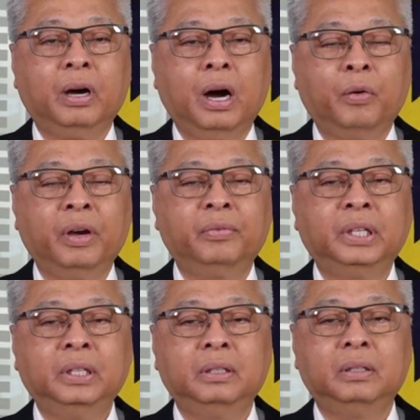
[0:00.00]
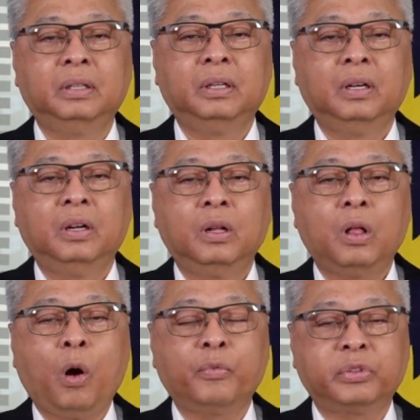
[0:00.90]
However,
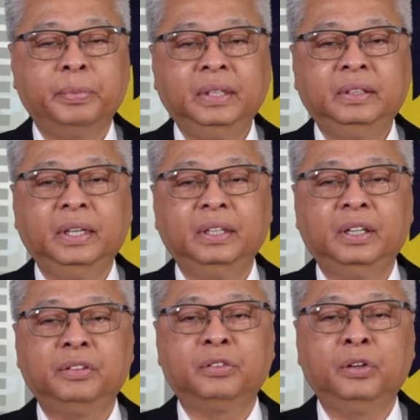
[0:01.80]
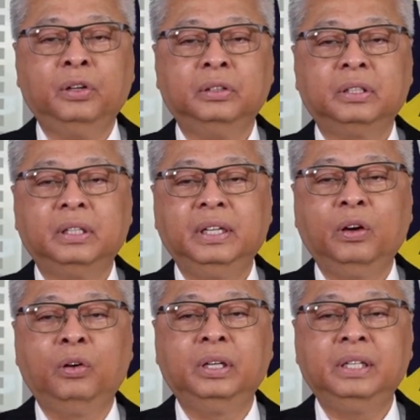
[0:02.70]
Ops Benteng is not the
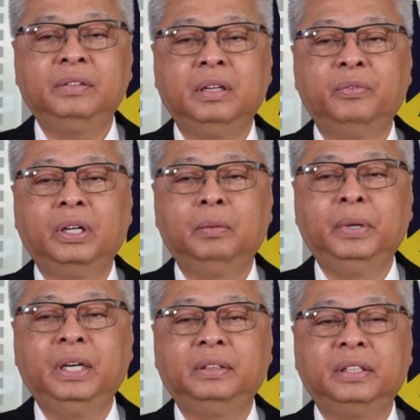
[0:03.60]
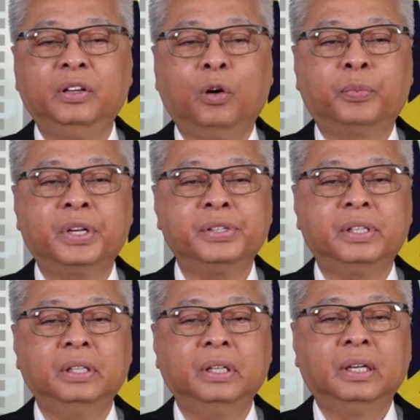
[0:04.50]
only civil-military
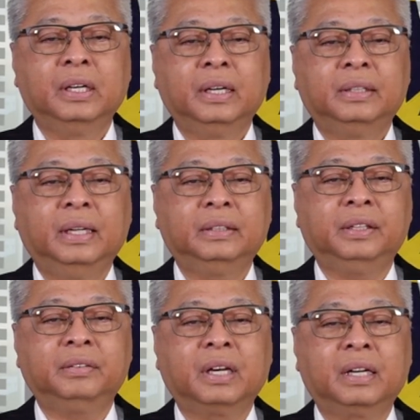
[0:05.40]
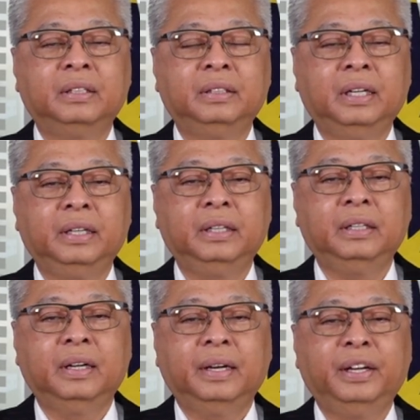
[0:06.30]
operation that is currently
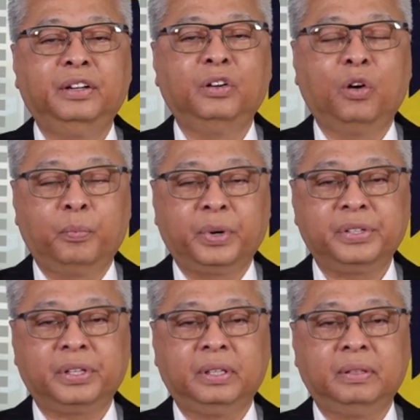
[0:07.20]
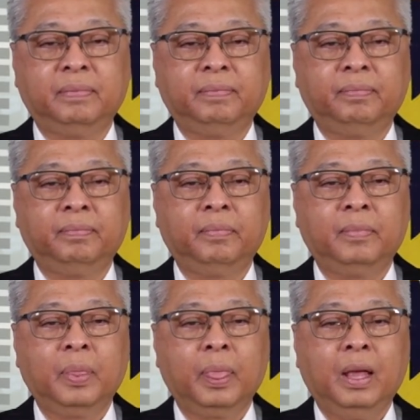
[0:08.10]
in operation.
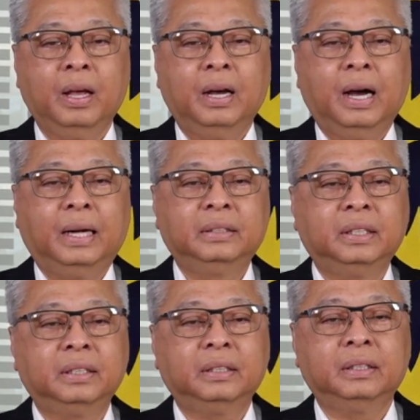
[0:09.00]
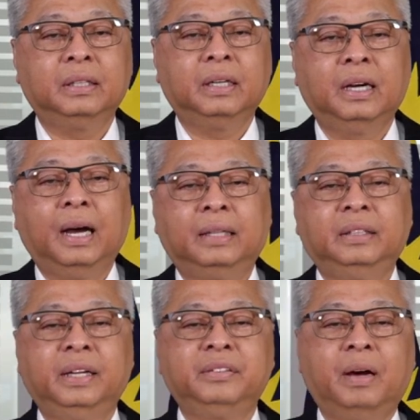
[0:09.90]
Other
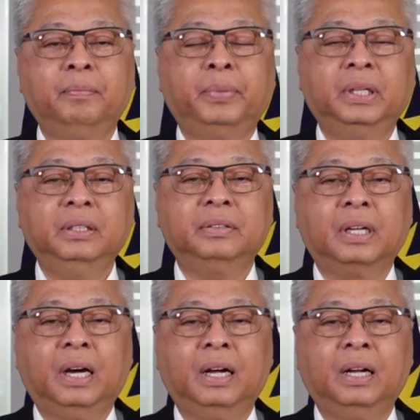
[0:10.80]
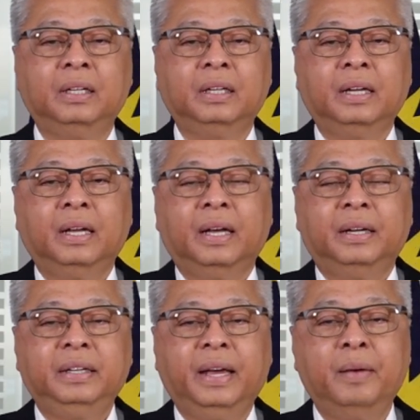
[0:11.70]
examples are
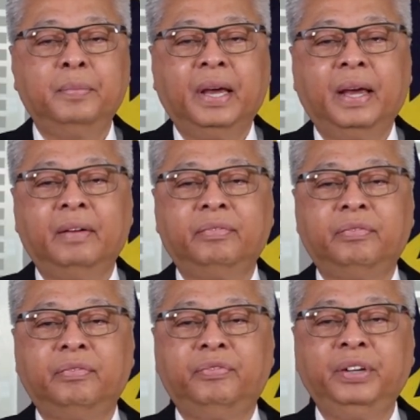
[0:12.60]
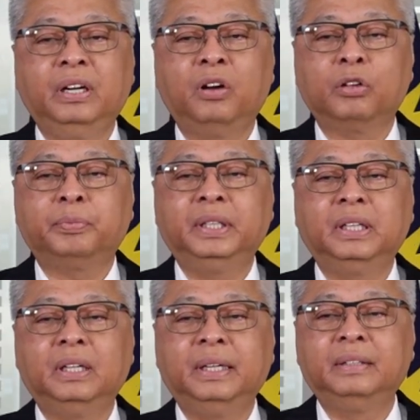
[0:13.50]
the MAF Field
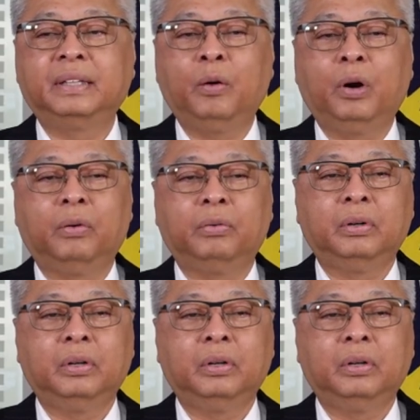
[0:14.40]
Hospital in Tawau,